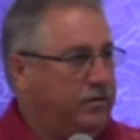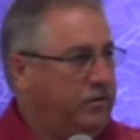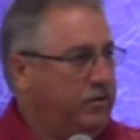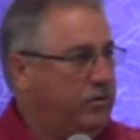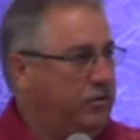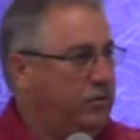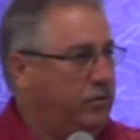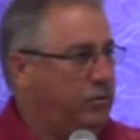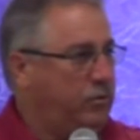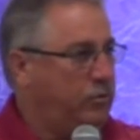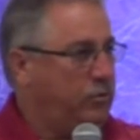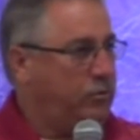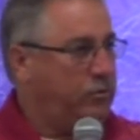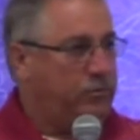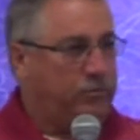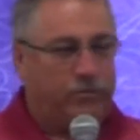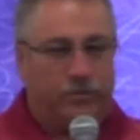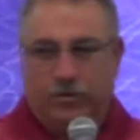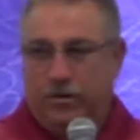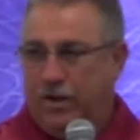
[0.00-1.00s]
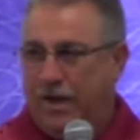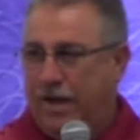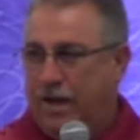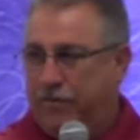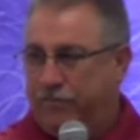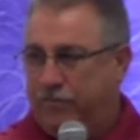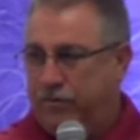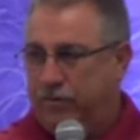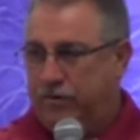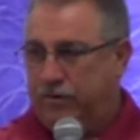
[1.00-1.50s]
you
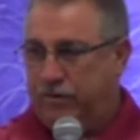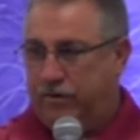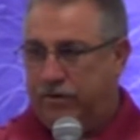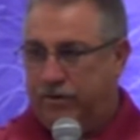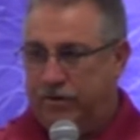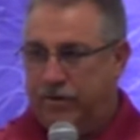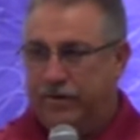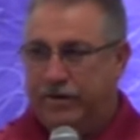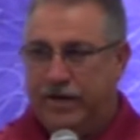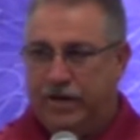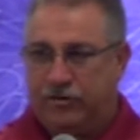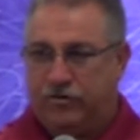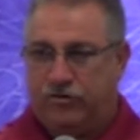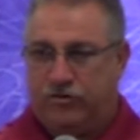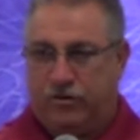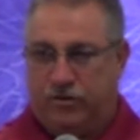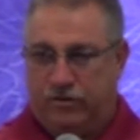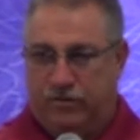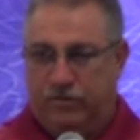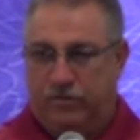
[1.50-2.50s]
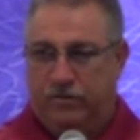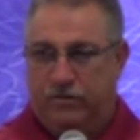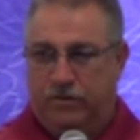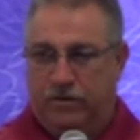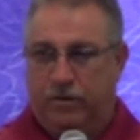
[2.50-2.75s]
have an extra